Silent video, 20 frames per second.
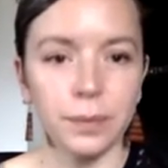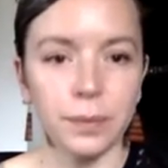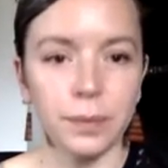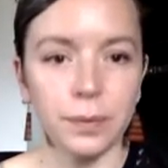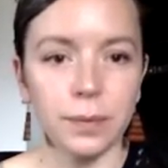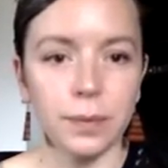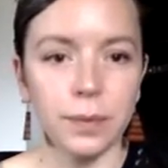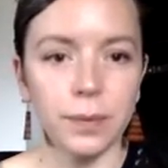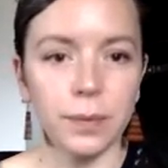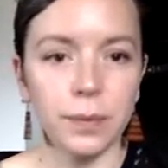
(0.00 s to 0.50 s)

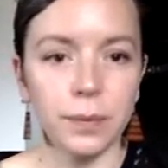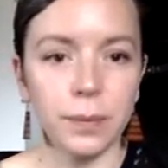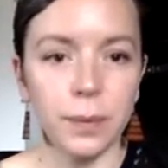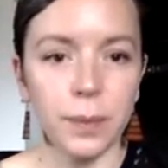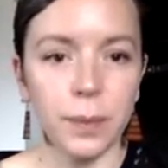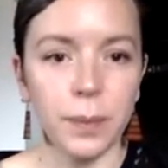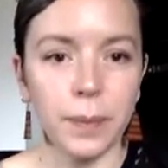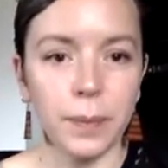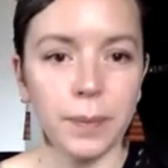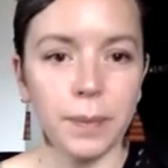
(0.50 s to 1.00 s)

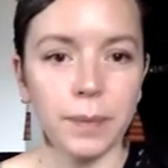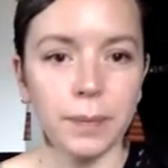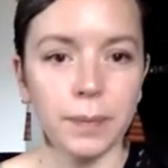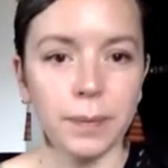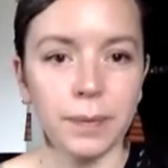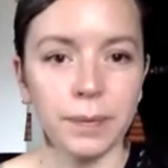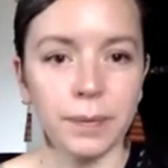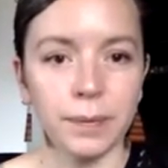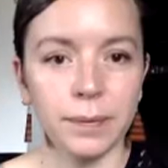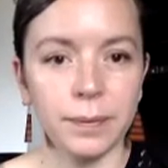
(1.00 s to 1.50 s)

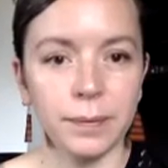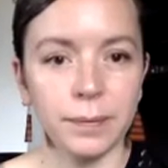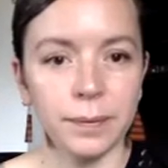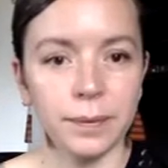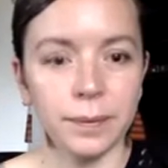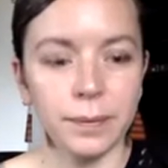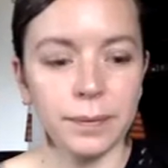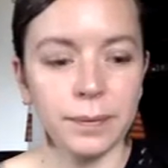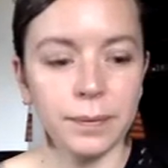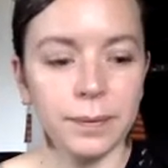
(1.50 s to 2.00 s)

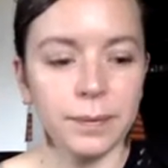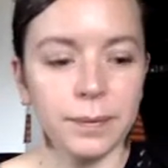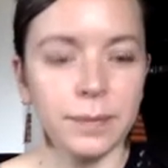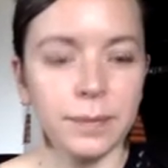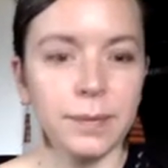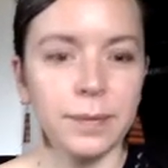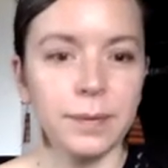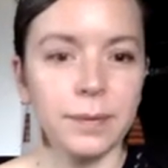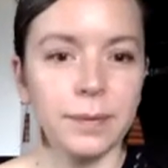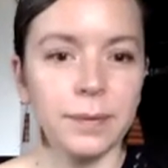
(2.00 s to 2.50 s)

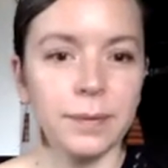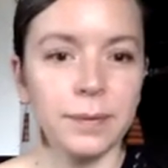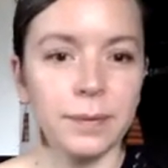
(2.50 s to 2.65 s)
(not speaking)